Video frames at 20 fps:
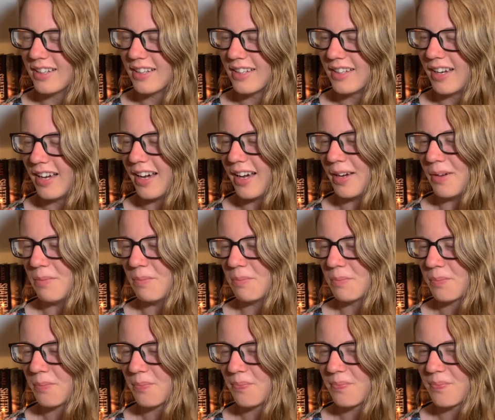and
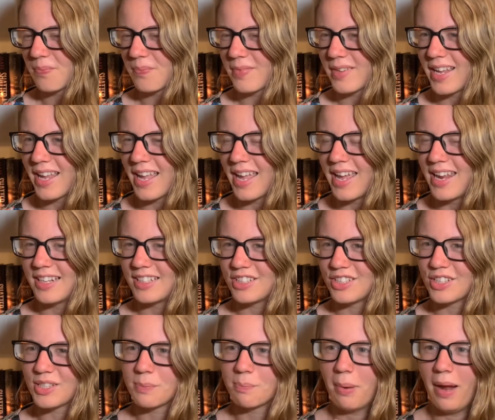it's
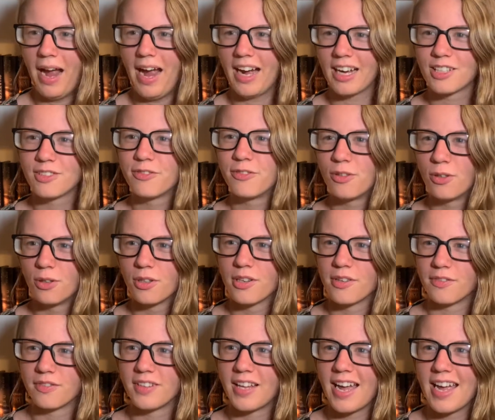just packed full
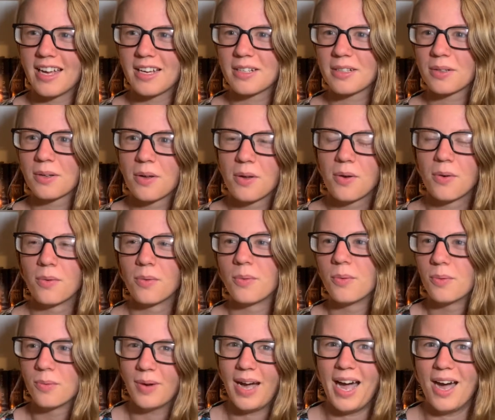of like,
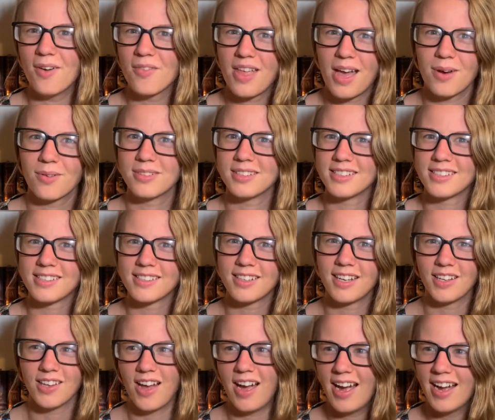wow, that was a
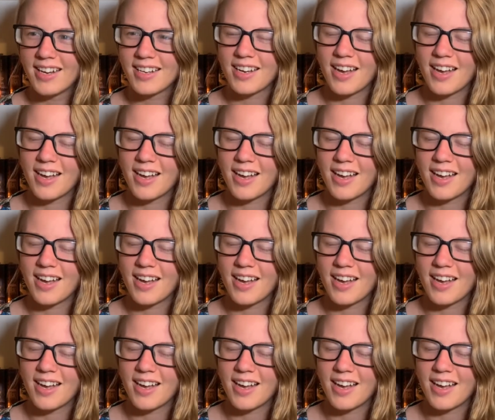lot.